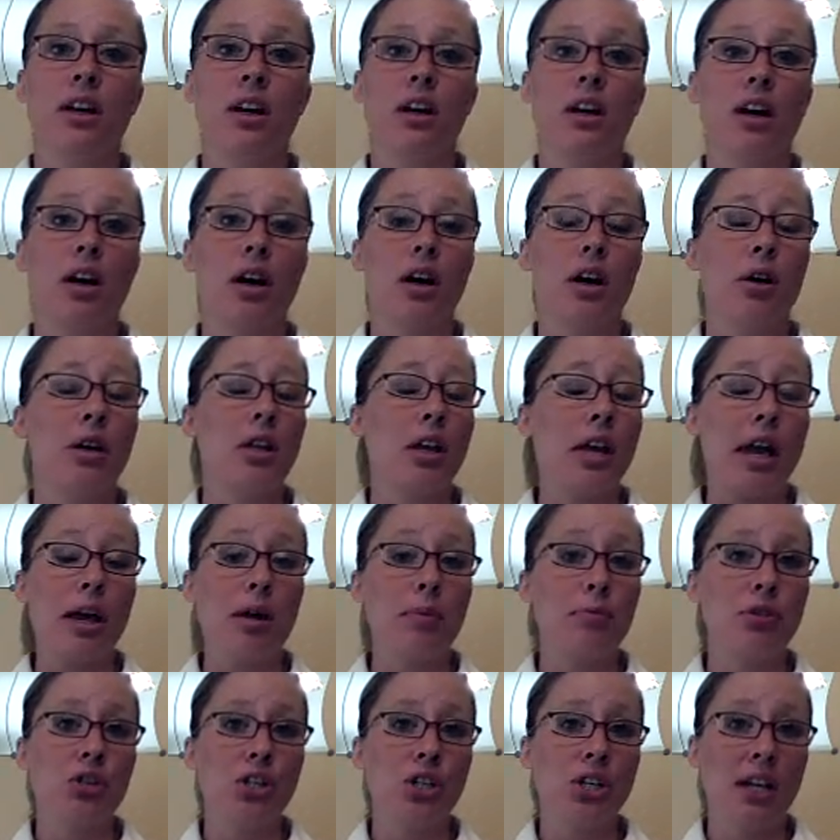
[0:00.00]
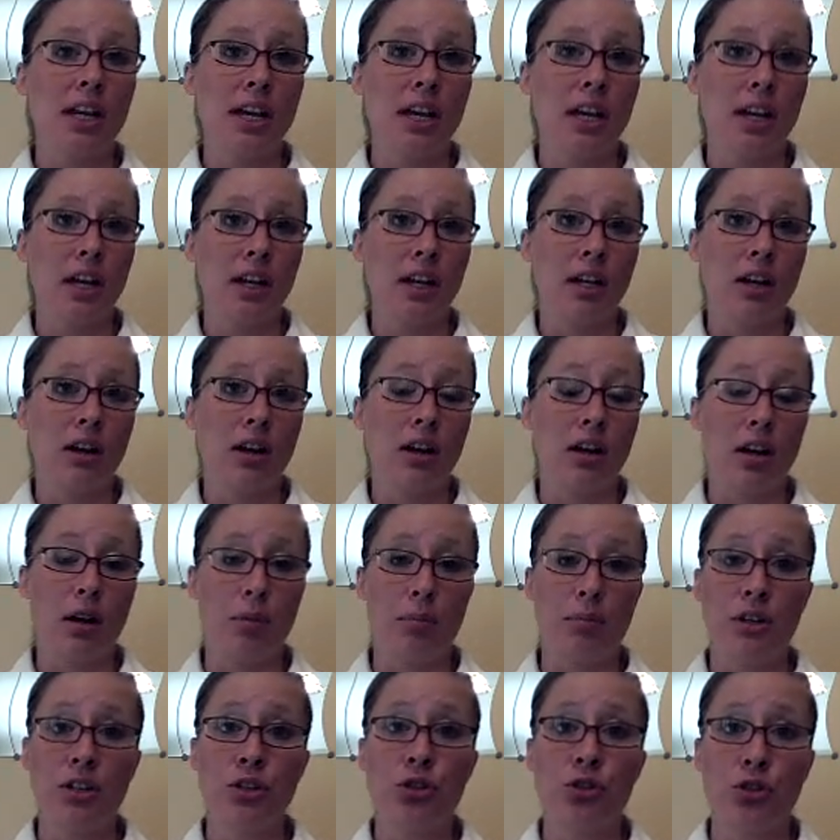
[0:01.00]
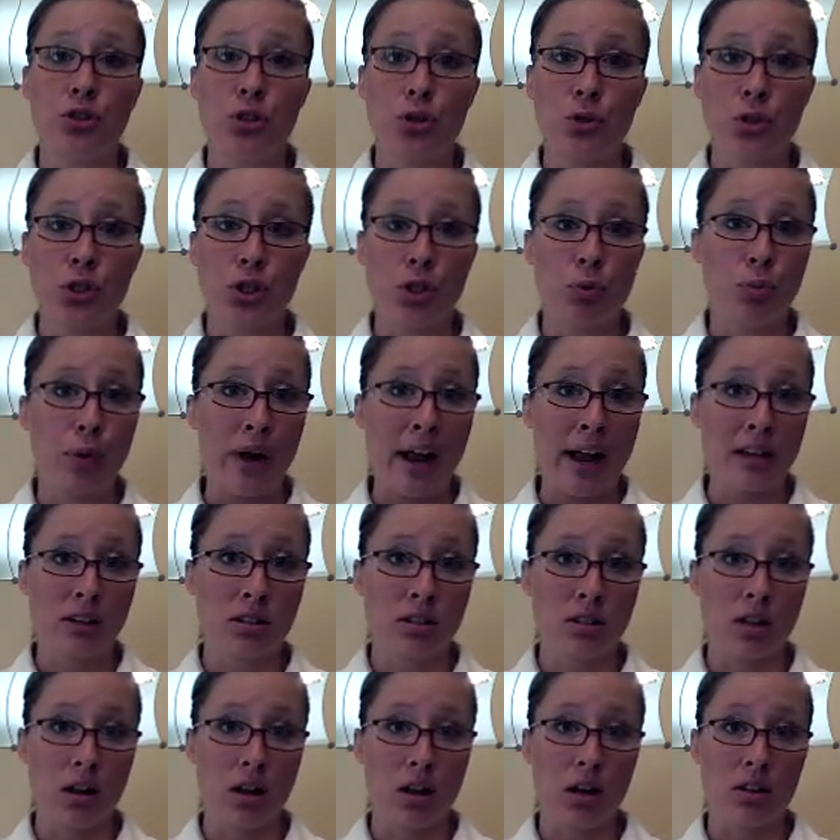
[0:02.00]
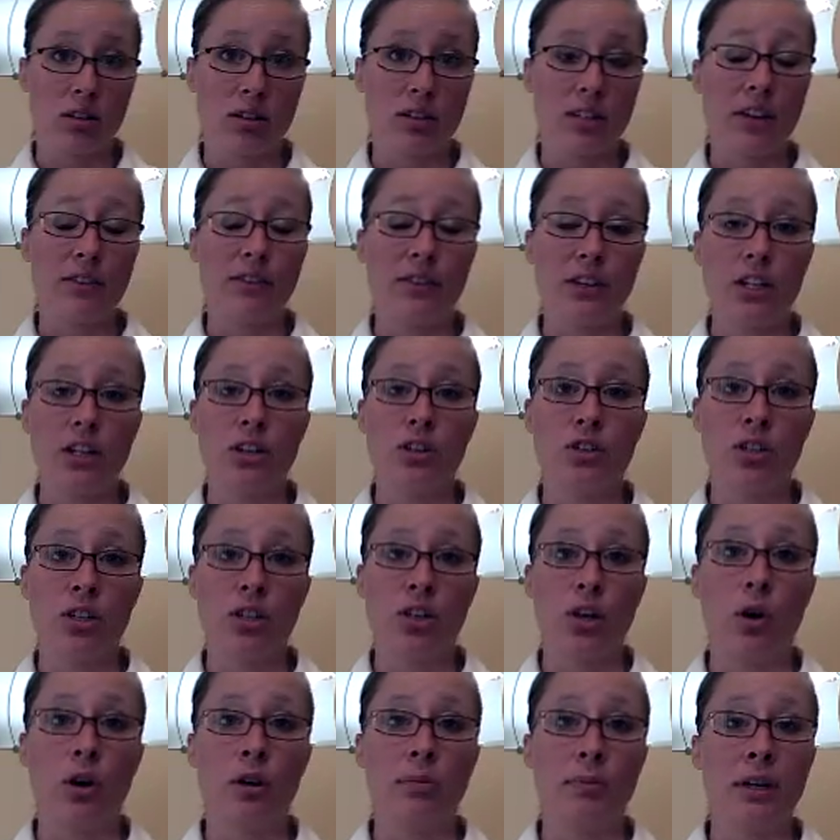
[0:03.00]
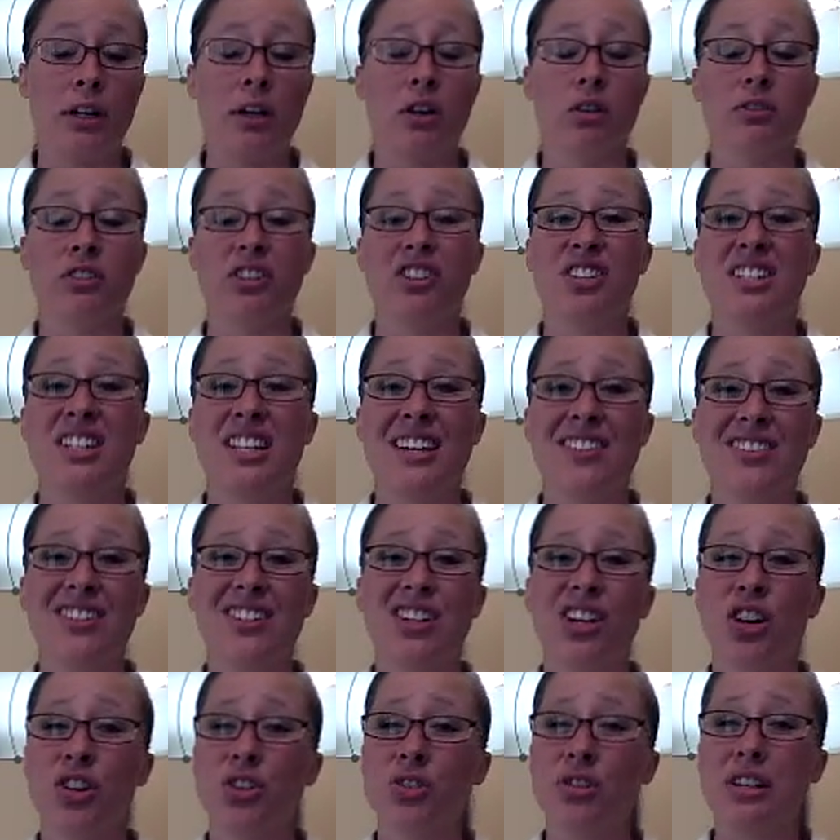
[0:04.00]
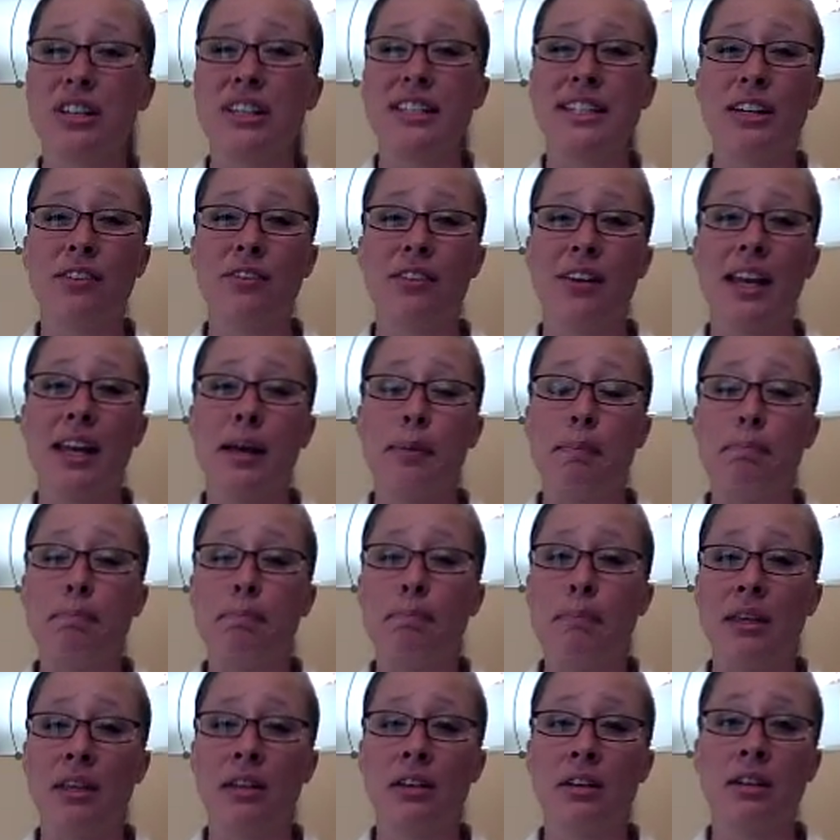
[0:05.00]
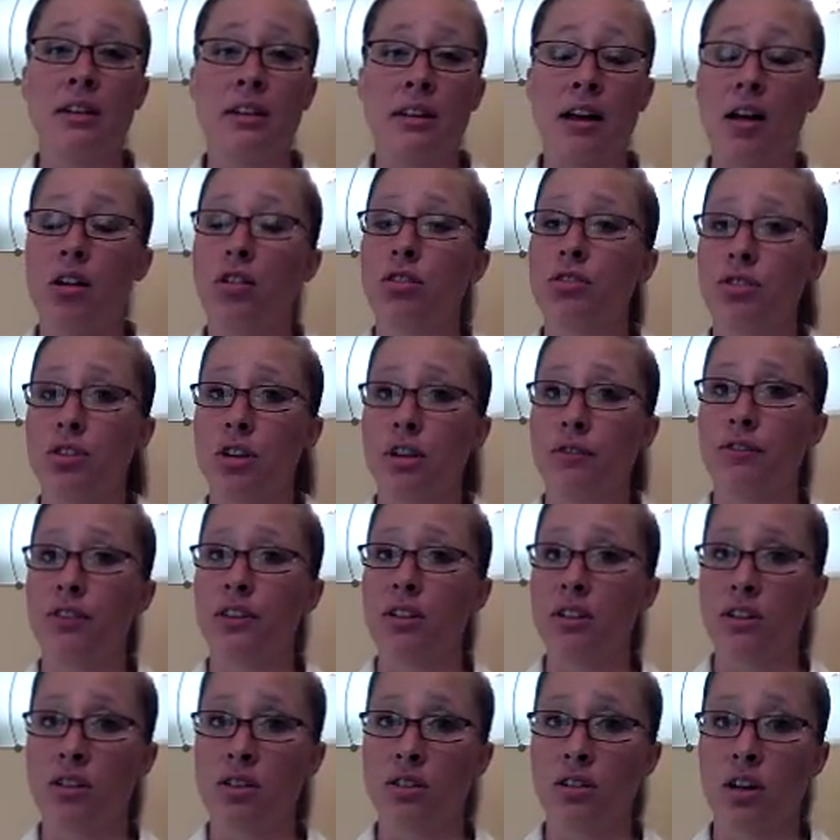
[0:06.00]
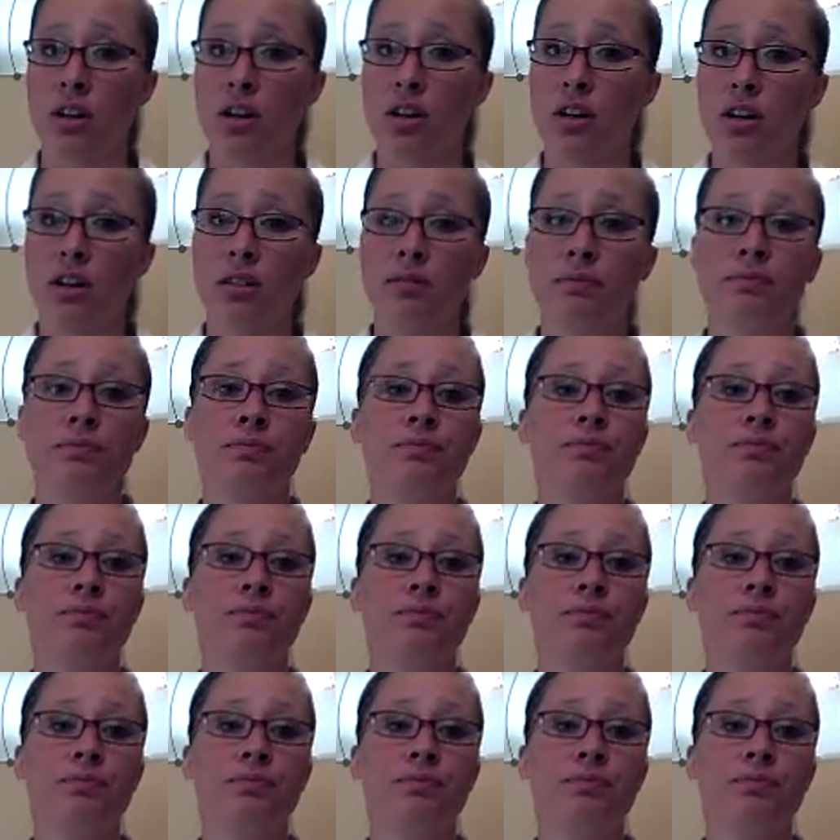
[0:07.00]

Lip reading: MGA introduced the Bratz doll 7 years ago and made over $778 million off of this doll.